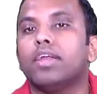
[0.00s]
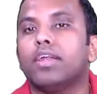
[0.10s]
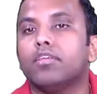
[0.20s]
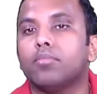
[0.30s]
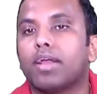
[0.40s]
here
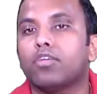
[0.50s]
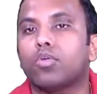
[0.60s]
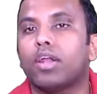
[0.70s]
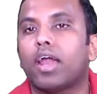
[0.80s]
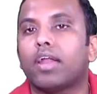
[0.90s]
it is minus
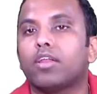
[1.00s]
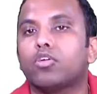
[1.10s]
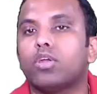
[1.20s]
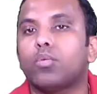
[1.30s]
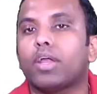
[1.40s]
1. And I
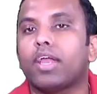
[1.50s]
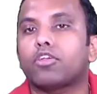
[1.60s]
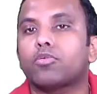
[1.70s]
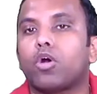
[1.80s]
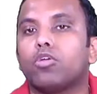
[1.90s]
know that y has
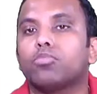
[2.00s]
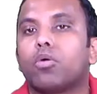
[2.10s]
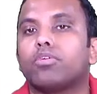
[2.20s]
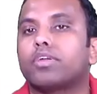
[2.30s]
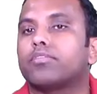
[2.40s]
to be always
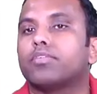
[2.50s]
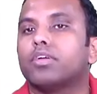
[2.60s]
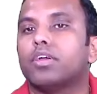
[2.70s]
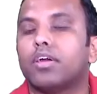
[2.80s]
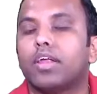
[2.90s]
positive.
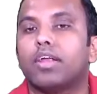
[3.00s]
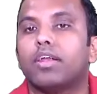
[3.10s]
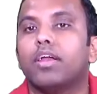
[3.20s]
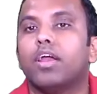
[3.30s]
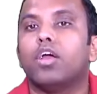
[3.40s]
Right?
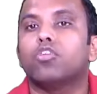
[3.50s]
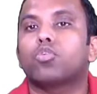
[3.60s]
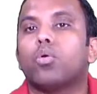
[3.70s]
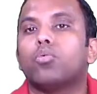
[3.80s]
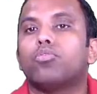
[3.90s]

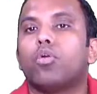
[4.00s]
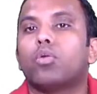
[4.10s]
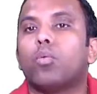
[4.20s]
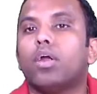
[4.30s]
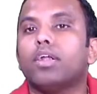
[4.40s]
So
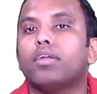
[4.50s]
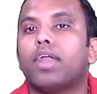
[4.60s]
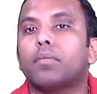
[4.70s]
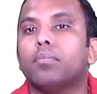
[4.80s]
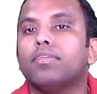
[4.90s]
for what?
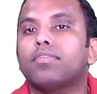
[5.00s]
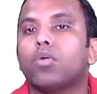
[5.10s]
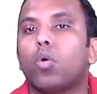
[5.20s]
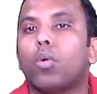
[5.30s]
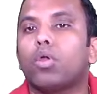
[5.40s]
That means
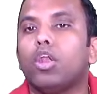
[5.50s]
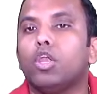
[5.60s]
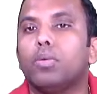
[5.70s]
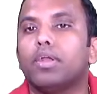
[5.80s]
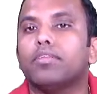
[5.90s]
overall
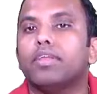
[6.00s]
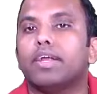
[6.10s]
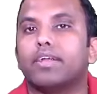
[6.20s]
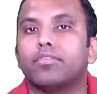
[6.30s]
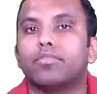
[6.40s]
numerator is
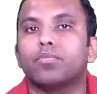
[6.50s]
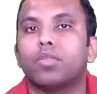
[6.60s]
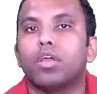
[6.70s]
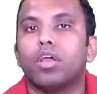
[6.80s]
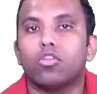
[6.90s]
negative.
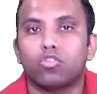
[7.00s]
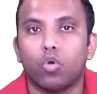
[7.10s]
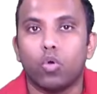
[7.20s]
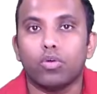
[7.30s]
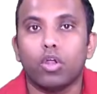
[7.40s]
So
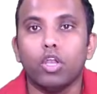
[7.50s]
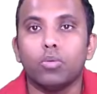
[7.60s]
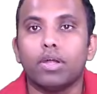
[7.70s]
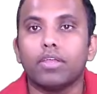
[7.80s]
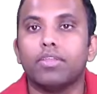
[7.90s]
overall
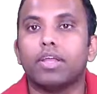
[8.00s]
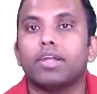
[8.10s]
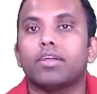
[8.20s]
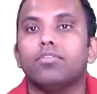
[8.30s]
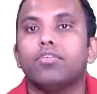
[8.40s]
numerator is
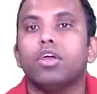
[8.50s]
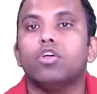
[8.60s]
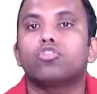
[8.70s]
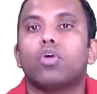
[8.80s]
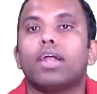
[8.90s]
negative.
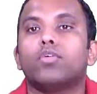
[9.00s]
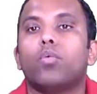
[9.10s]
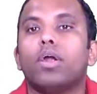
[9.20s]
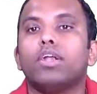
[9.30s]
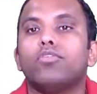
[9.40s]
So at
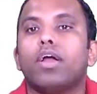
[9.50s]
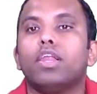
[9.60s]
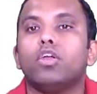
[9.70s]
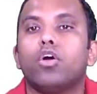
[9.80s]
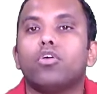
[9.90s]
what
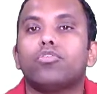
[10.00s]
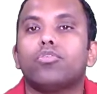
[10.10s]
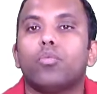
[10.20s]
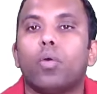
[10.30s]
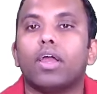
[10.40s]
value of
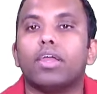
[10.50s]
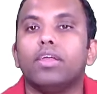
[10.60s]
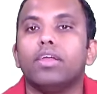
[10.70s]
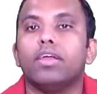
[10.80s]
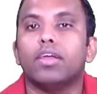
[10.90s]

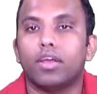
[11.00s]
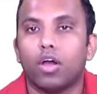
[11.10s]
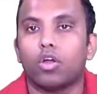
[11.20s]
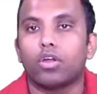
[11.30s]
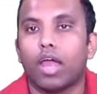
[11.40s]
y,
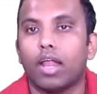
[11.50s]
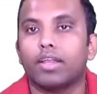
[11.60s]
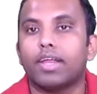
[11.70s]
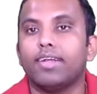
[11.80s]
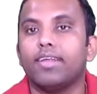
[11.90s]
or I'll
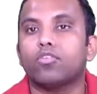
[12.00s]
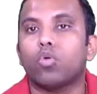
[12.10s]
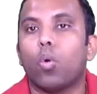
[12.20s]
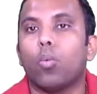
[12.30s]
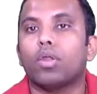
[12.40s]
get this
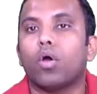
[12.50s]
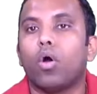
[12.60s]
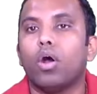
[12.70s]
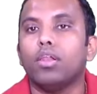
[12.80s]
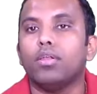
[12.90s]

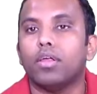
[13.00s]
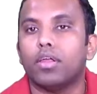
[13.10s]
overall